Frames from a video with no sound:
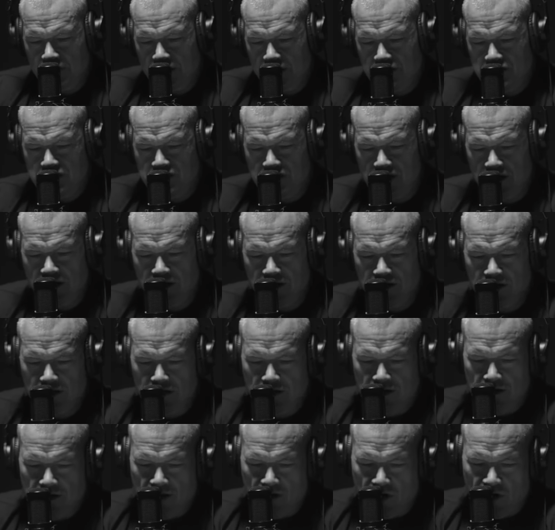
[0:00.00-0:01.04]
Instead,
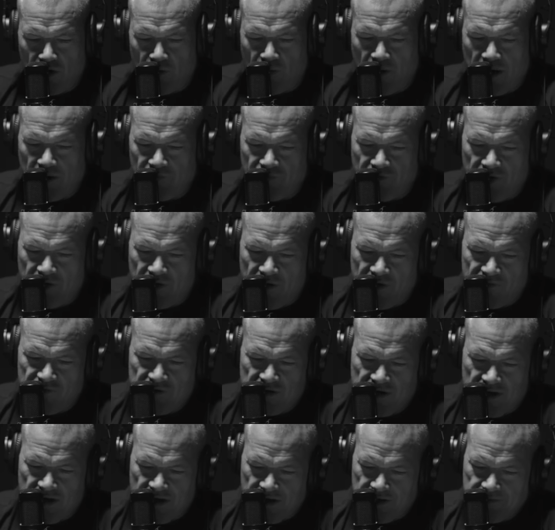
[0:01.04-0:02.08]
go out there
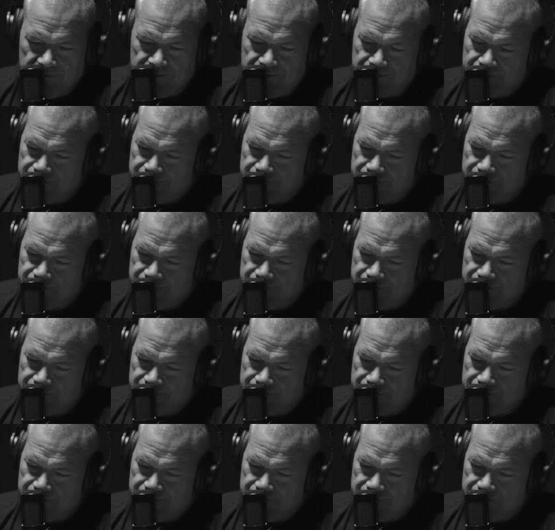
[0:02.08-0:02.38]
every day